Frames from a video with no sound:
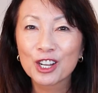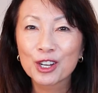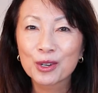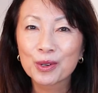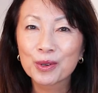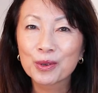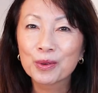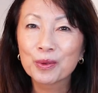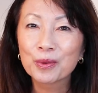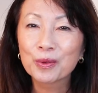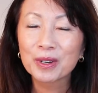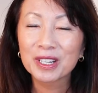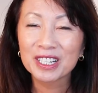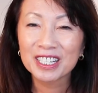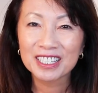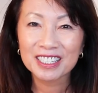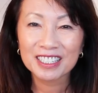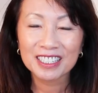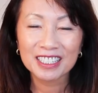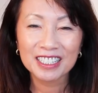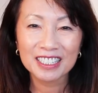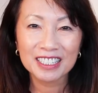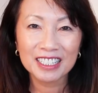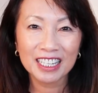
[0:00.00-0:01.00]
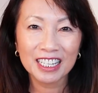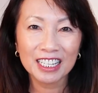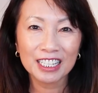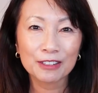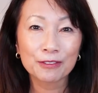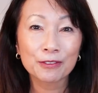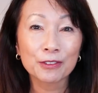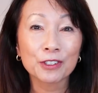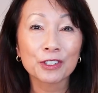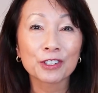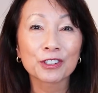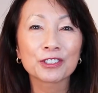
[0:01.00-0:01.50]
what it's going to take
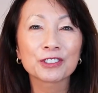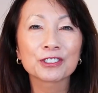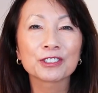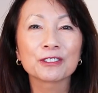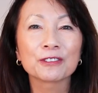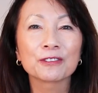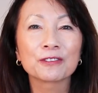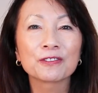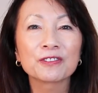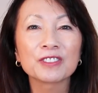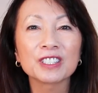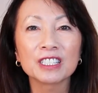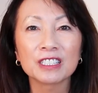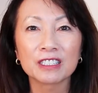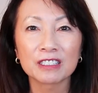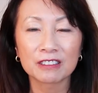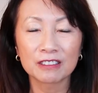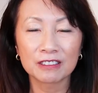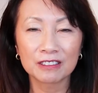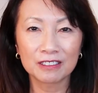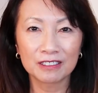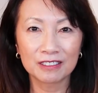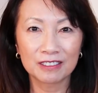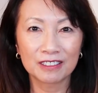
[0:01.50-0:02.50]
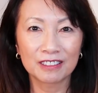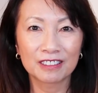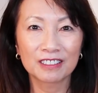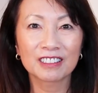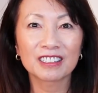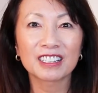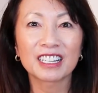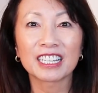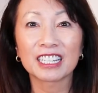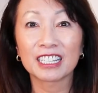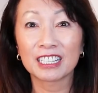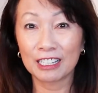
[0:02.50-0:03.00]
for her to feel
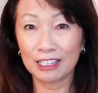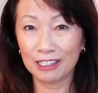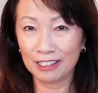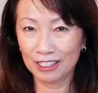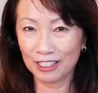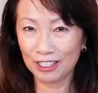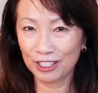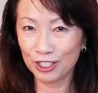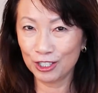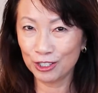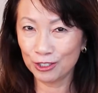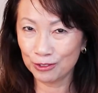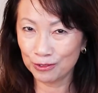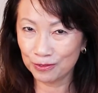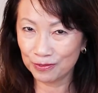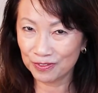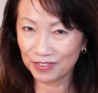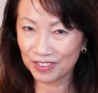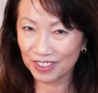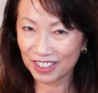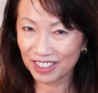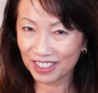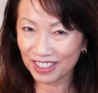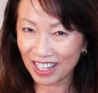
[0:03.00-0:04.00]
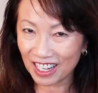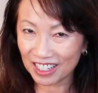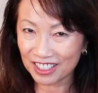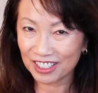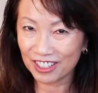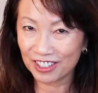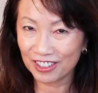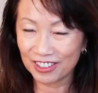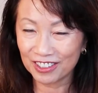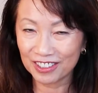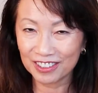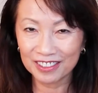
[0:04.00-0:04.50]
like you've got
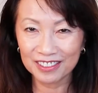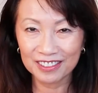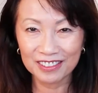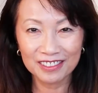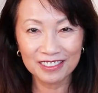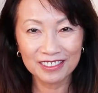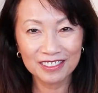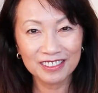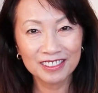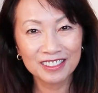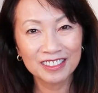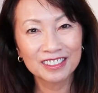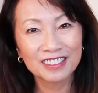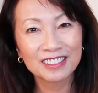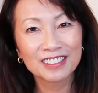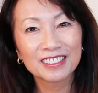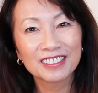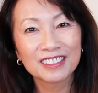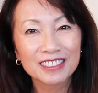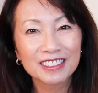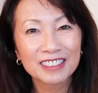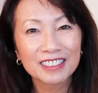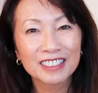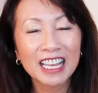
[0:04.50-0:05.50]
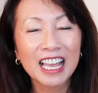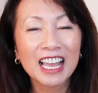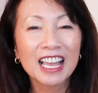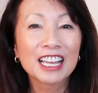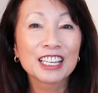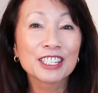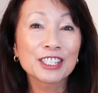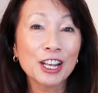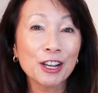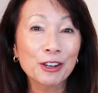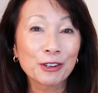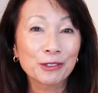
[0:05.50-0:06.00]
her.
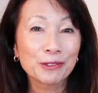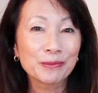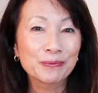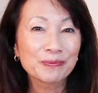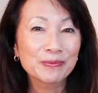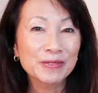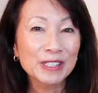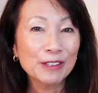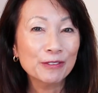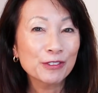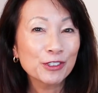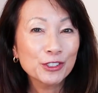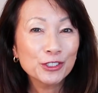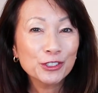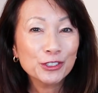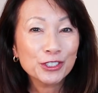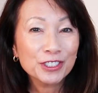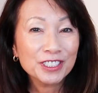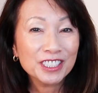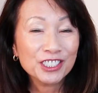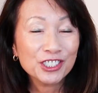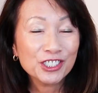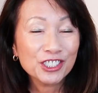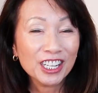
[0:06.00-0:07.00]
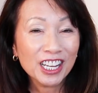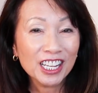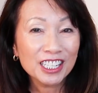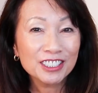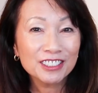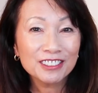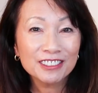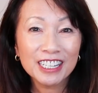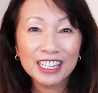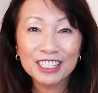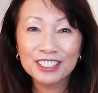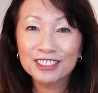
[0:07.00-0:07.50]
So, if you're new to this
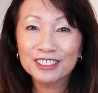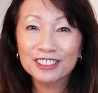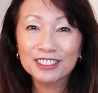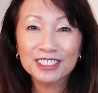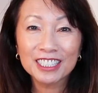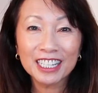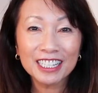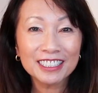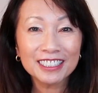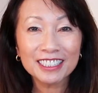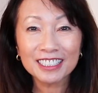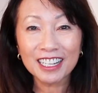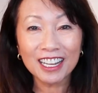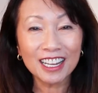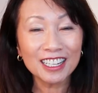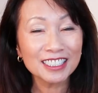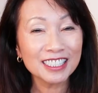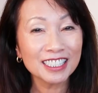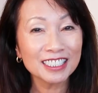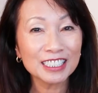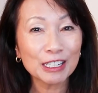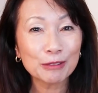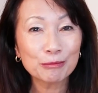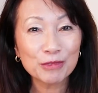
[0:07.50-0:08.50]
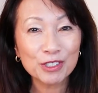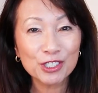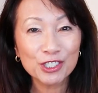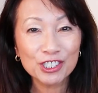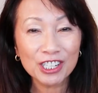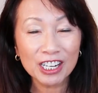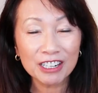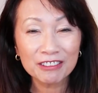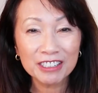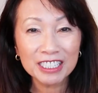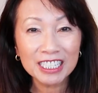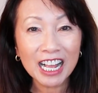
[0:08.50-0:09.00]
channel and you like the content I'm
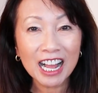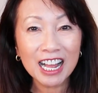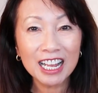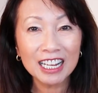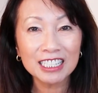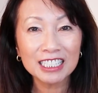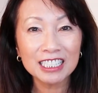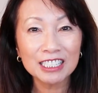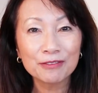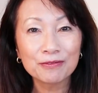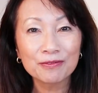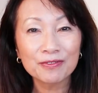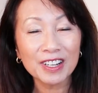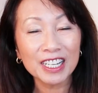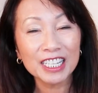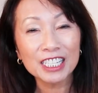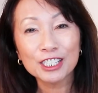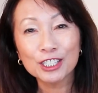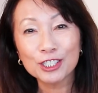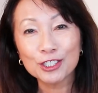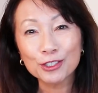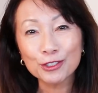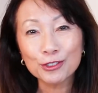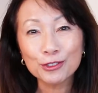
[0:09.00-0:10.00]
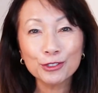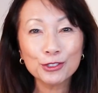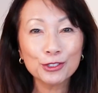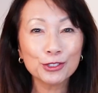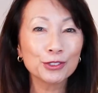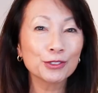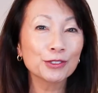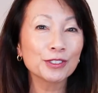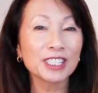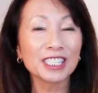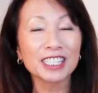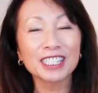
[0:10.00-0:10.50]
sharing, I invite you
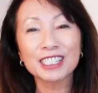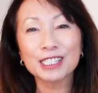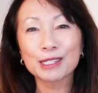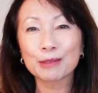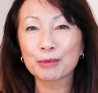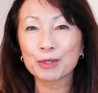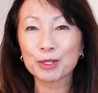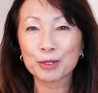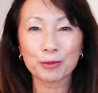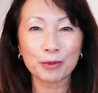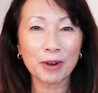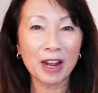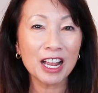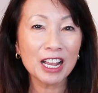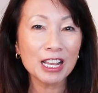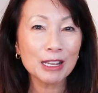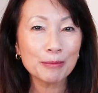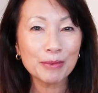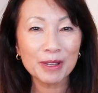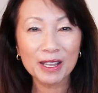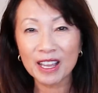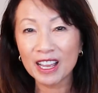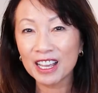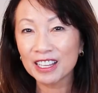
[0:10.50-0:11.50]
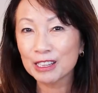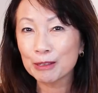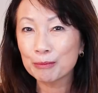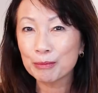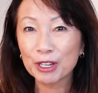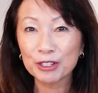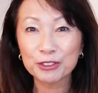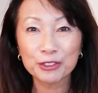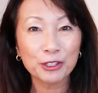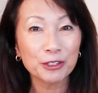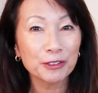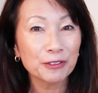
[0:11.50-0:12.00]
to hit subscribe and the
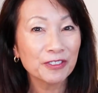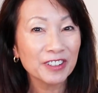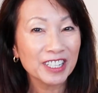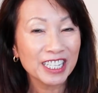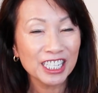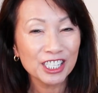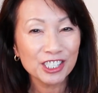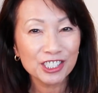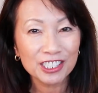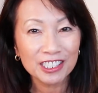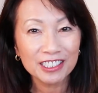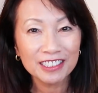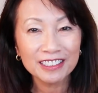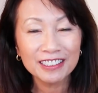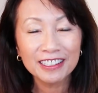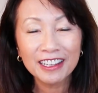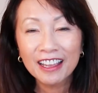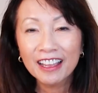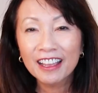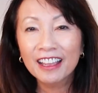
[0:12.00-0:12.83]
bell notification.